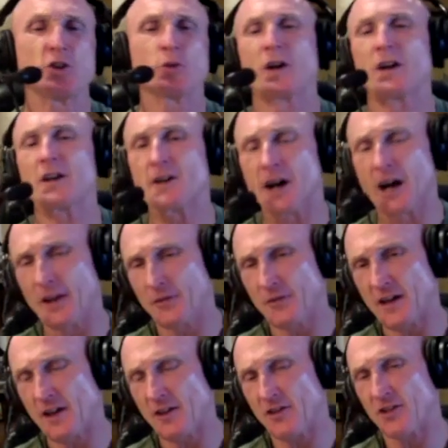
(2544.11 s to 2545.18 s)
you are
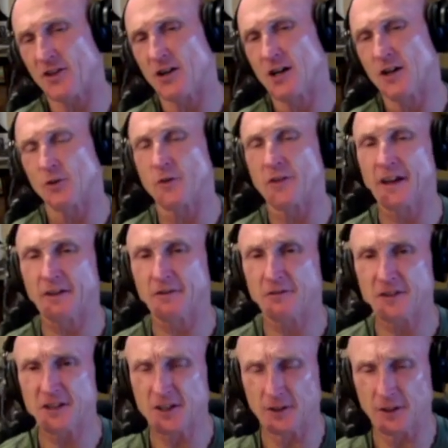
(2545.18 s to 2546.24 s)
not that thought or that
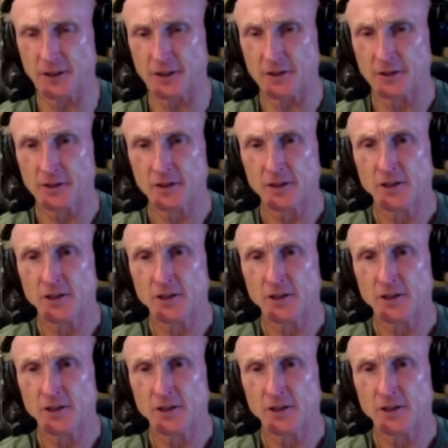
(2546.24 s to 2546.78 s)
feeling,